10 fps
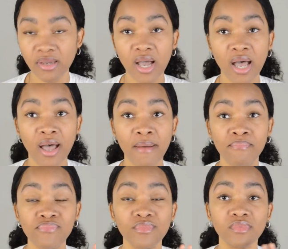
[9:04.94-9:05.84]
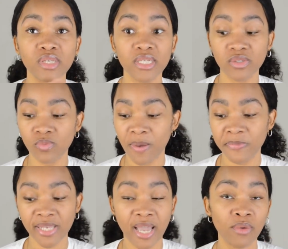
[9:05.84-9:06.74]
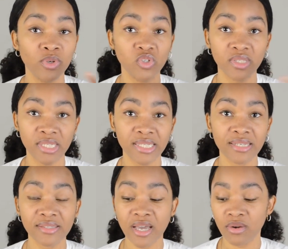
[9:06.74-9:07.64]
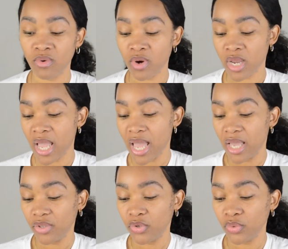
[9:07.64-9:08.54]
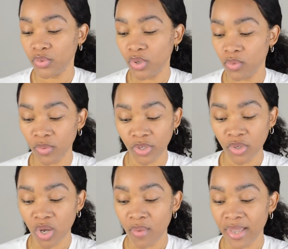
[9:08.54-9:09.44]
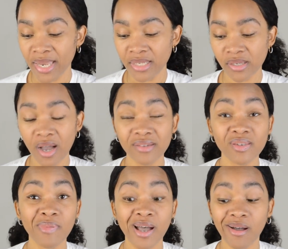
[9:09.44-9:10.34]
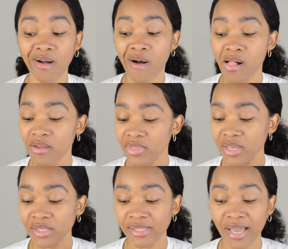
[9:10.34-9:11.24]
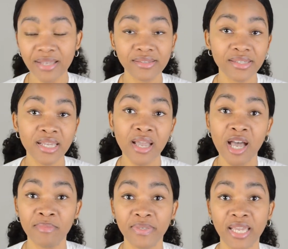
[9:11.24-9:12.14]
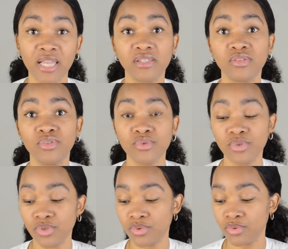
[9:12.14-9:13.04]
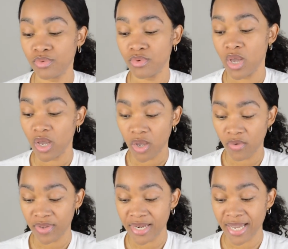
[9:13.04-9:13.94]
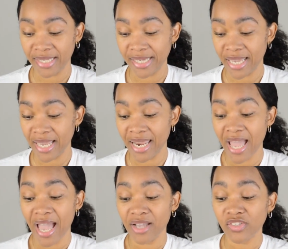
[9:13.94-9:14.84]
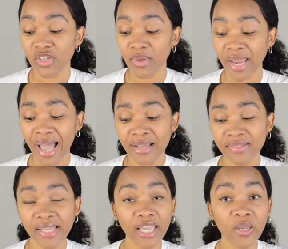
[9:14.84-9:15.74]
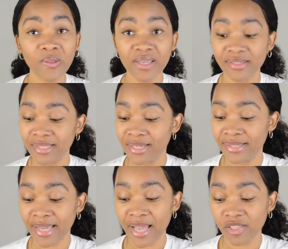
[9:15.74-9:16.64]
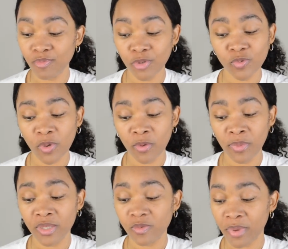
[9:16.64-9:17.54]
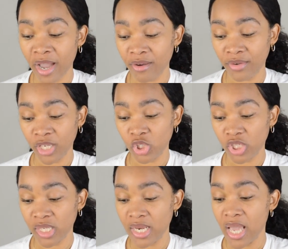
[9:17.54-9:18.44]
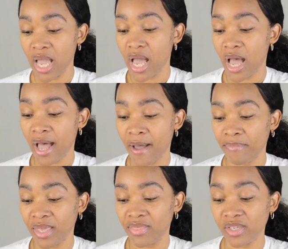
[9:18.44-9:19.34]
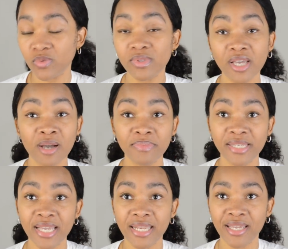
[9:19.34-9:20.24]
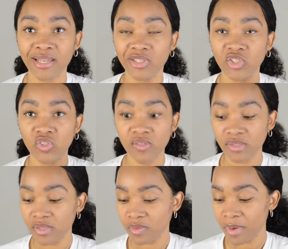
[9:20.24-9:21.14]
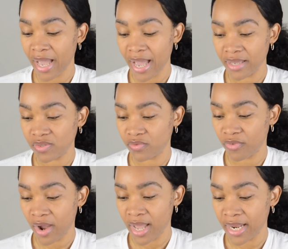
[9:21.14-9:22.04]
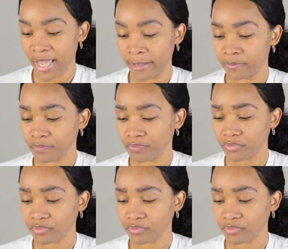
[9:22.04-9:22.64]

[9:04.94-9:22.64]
um, his website, which is E T S dot org, you when you go in, it talks about all of the testing updates due to COVID nineteen. And so it has here listed test postponements by region. Um, and this was updated just this past Friday.